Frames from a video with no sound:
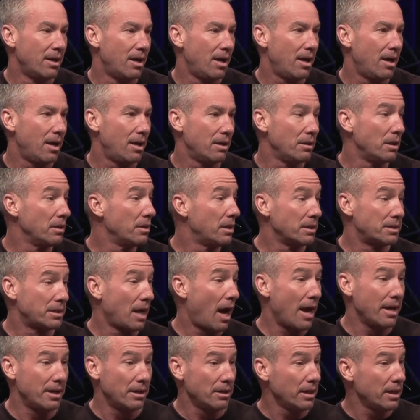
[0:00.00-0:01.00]
the
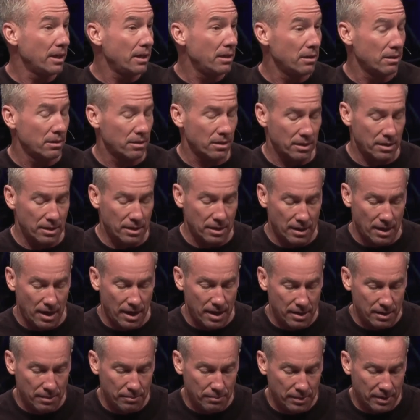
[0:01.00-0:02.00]
titling that
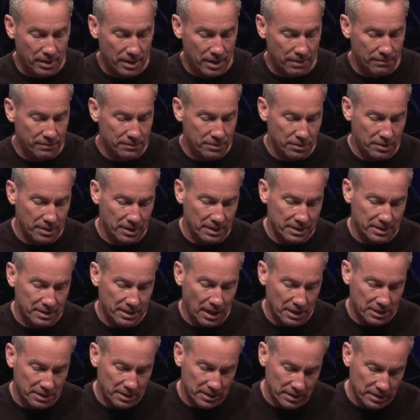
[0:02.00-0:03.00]
I give to these
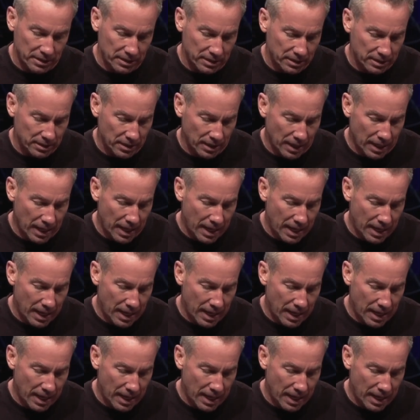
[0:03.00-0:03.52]
sessions.